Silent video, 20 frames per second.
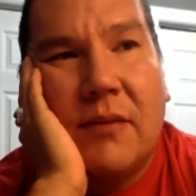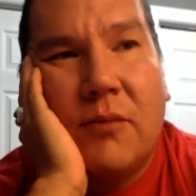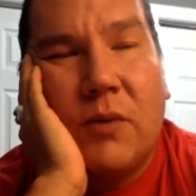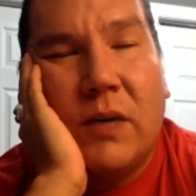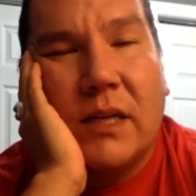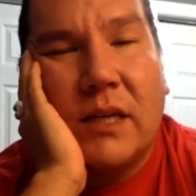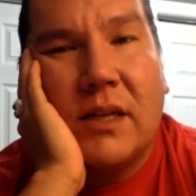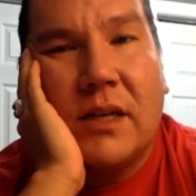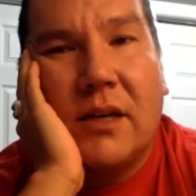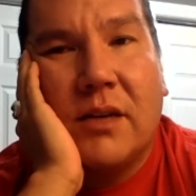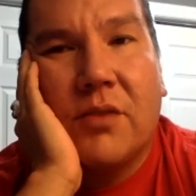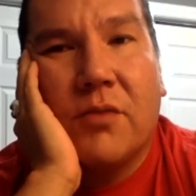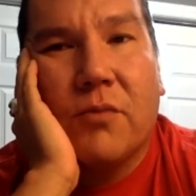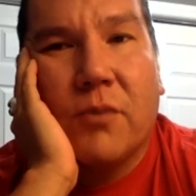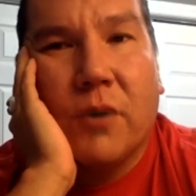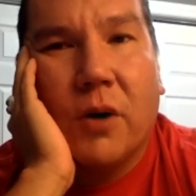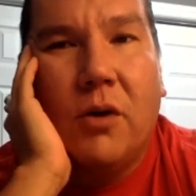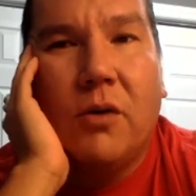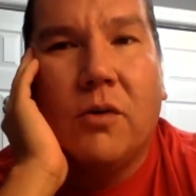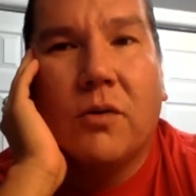one called The
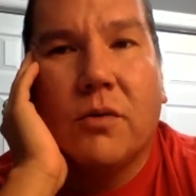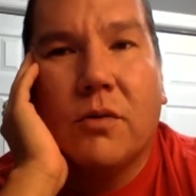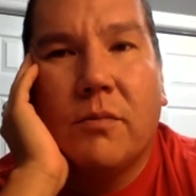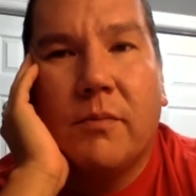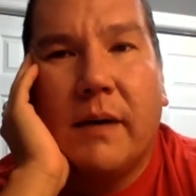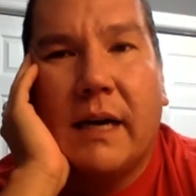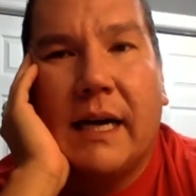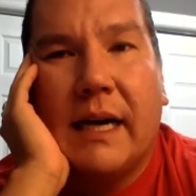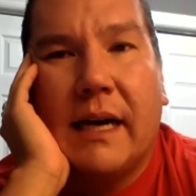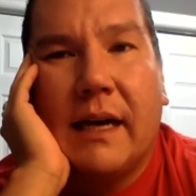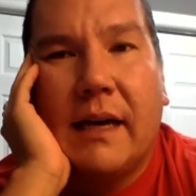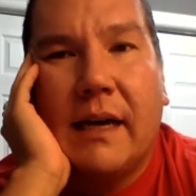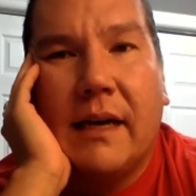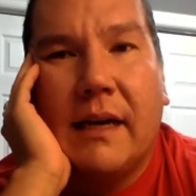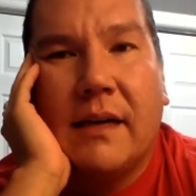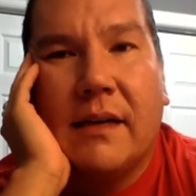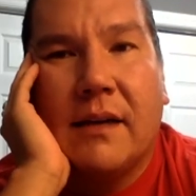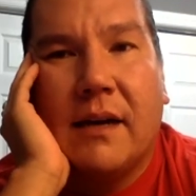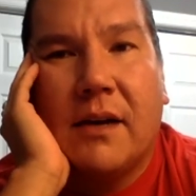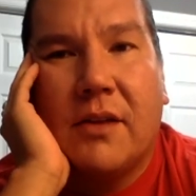Road by
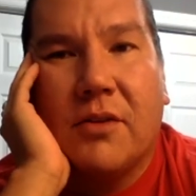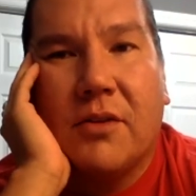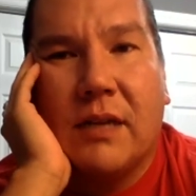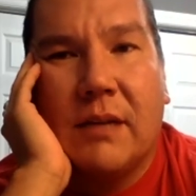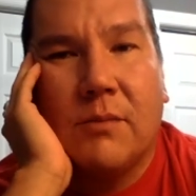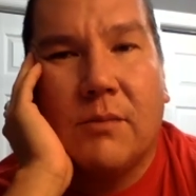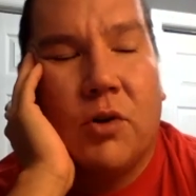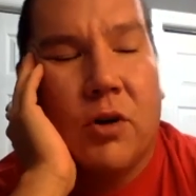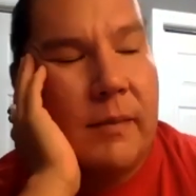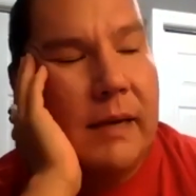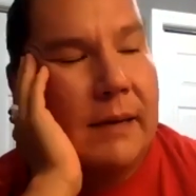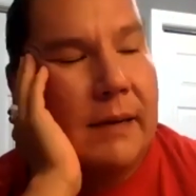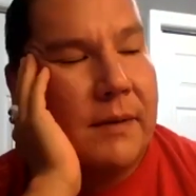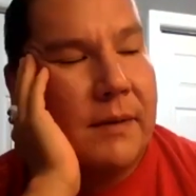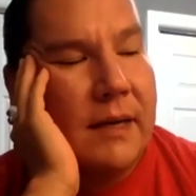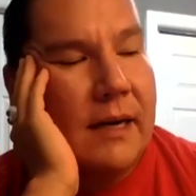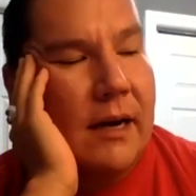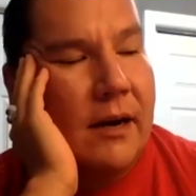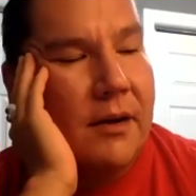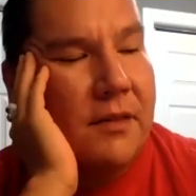an author named Cormac
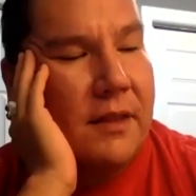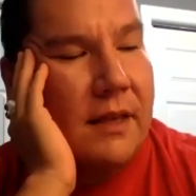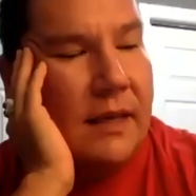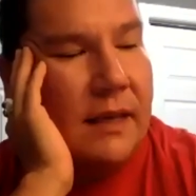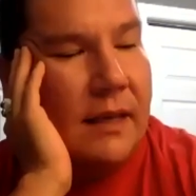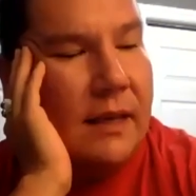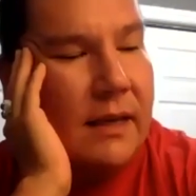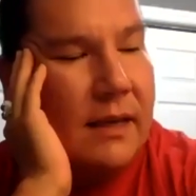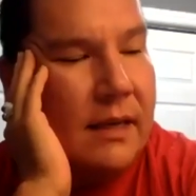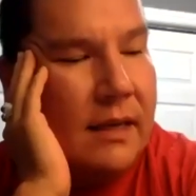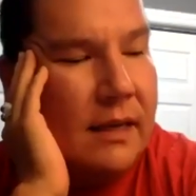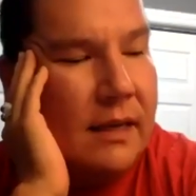McCarthy